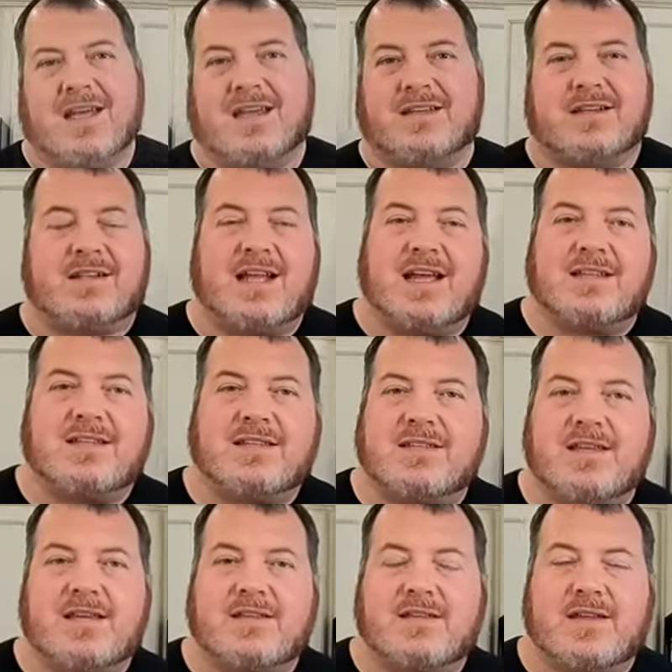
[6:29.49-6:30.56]
It's a classic
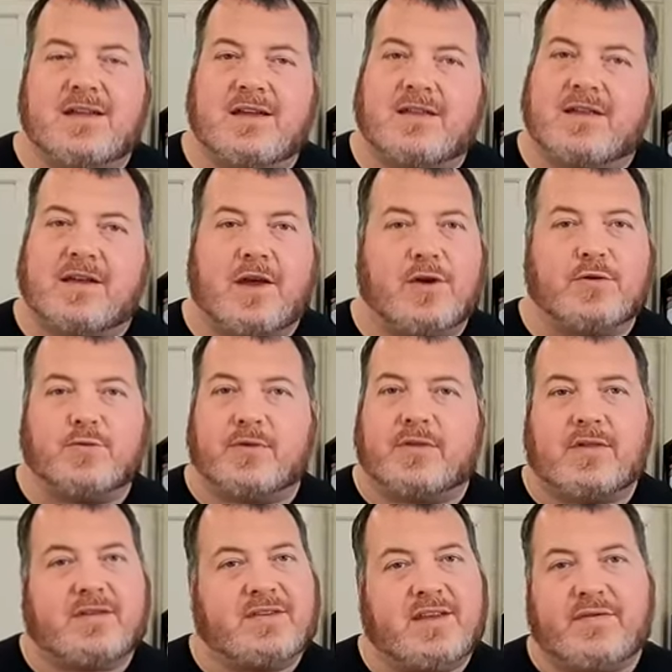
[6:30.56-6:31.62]
seasoning that goes with
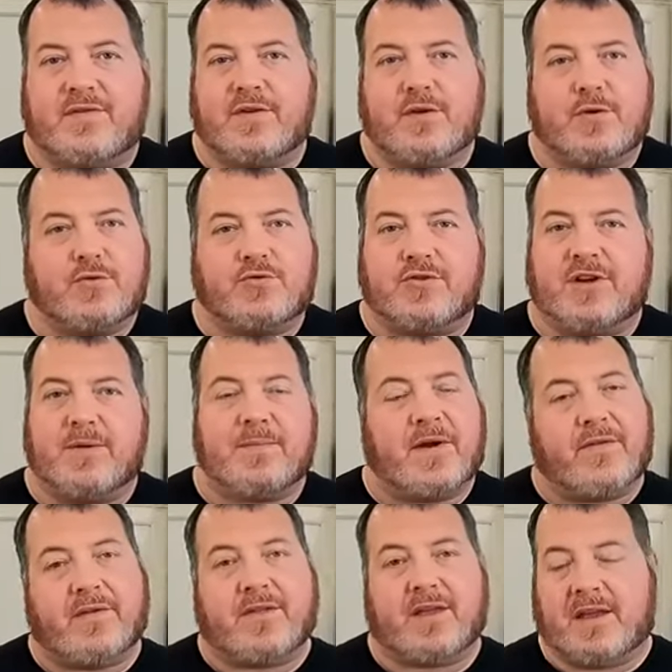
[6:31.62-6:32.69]
seafood, shrimp,
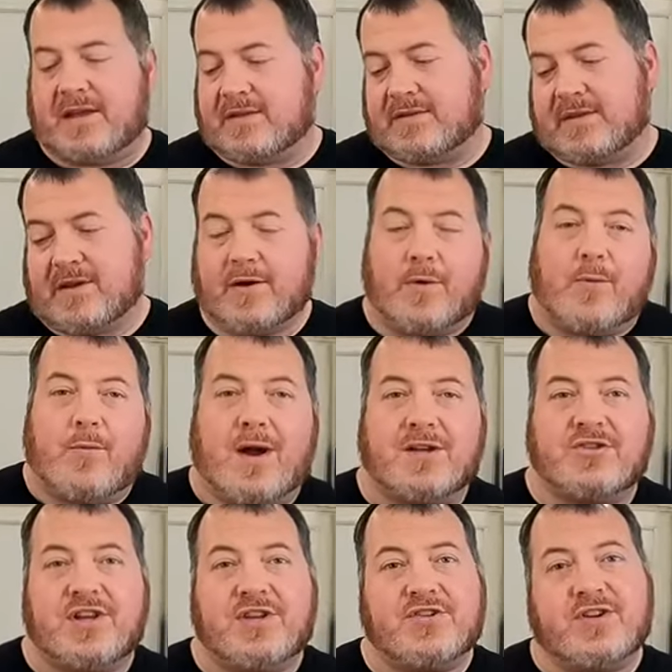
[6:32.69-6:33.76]
everything, so why
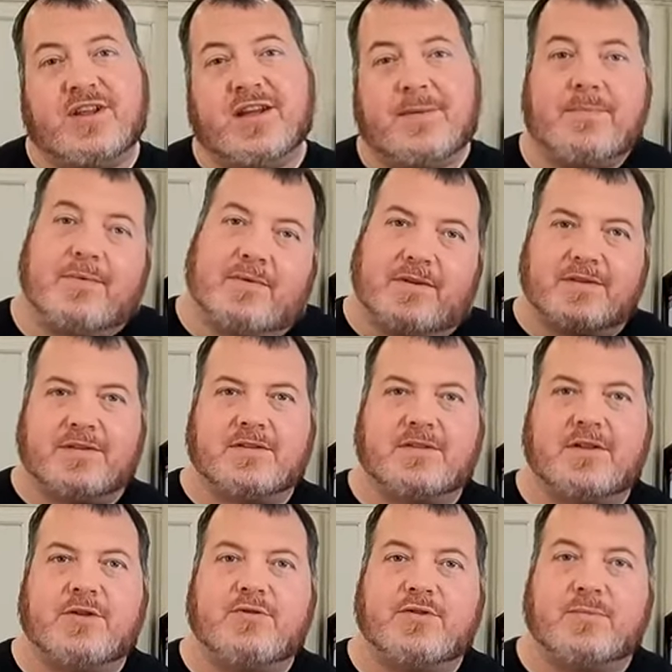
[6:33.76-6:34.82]
change it up? Let's
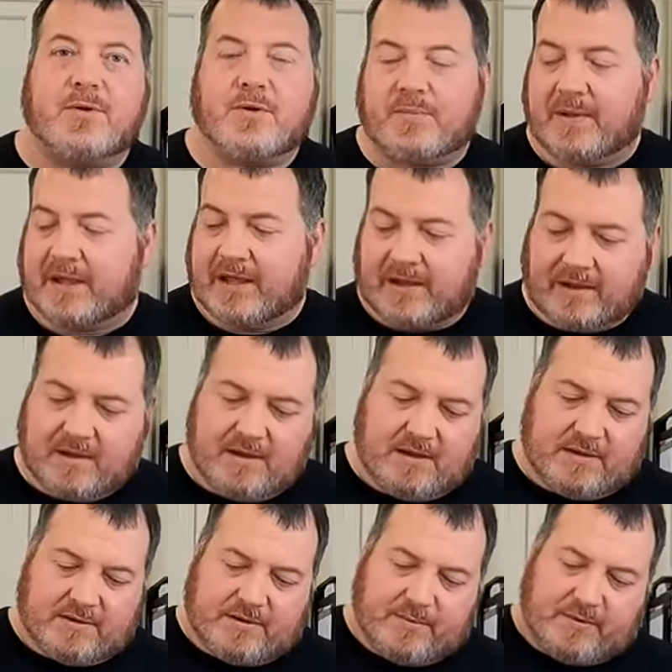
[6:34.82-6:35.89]
just use some Old Bay.
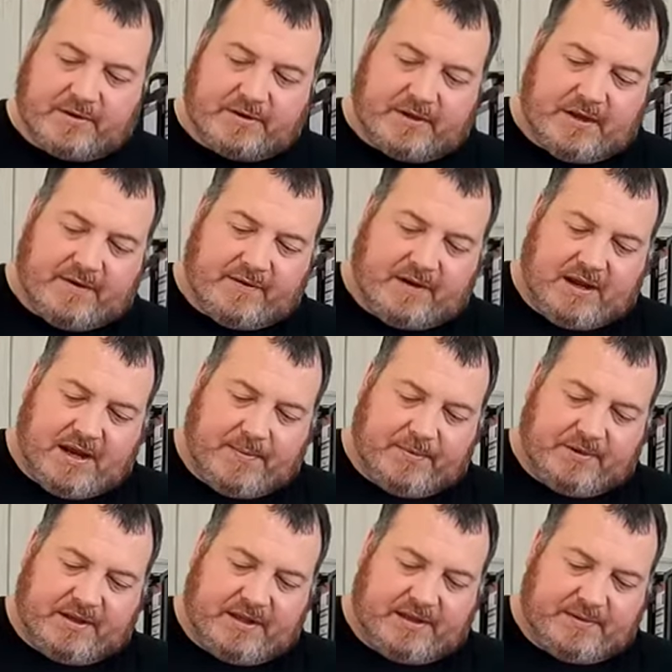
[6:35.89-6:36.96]
So I'm going to just get a couple
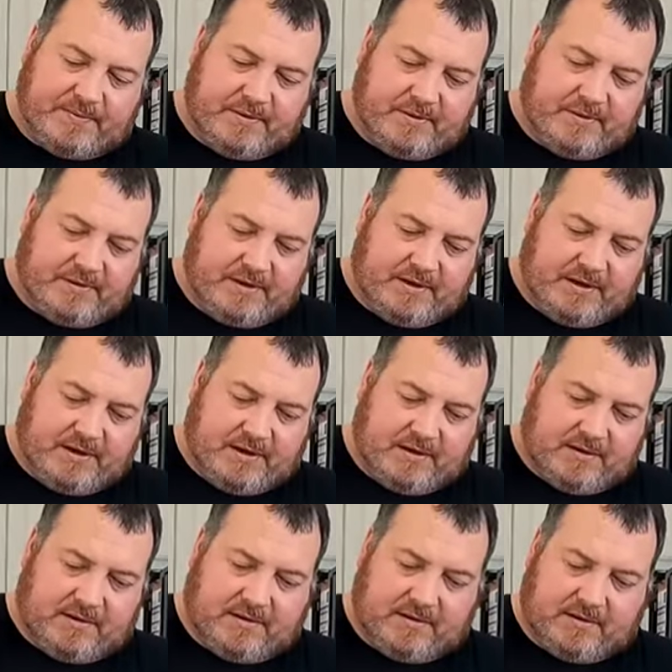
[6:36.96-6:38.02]
teaspoons in
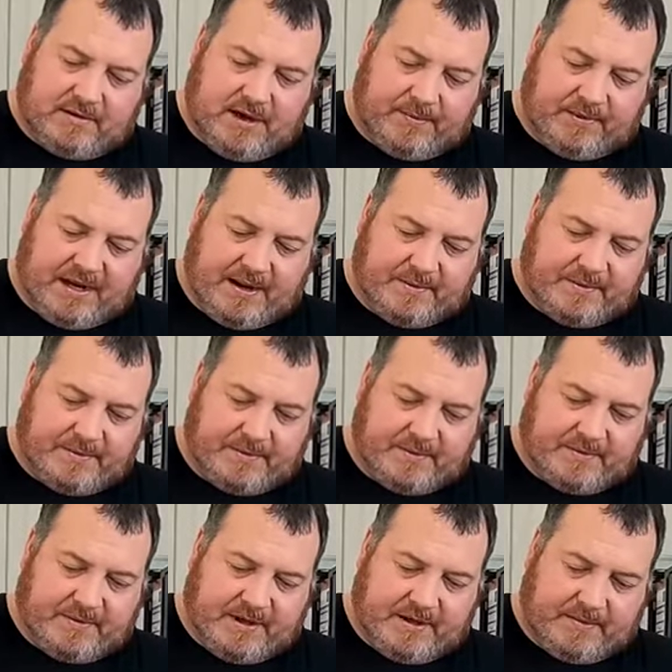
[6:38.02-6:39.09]
here, a couple
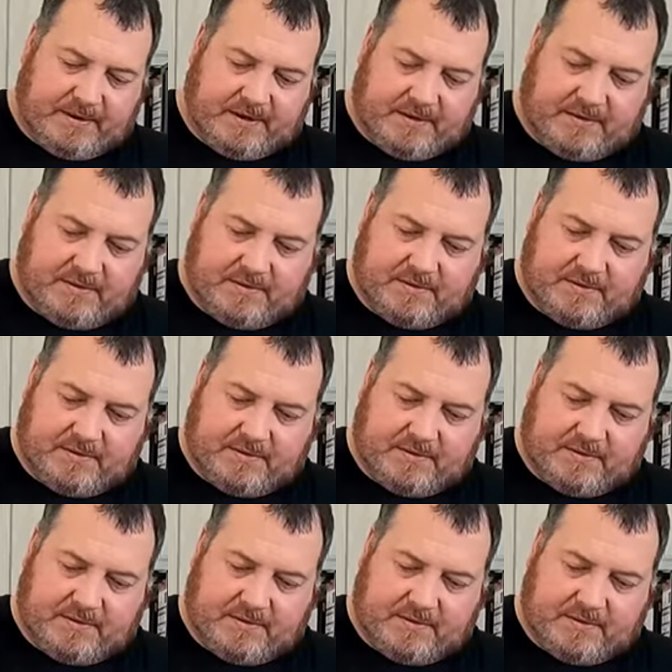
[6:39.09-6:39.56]
tablespoons maybe.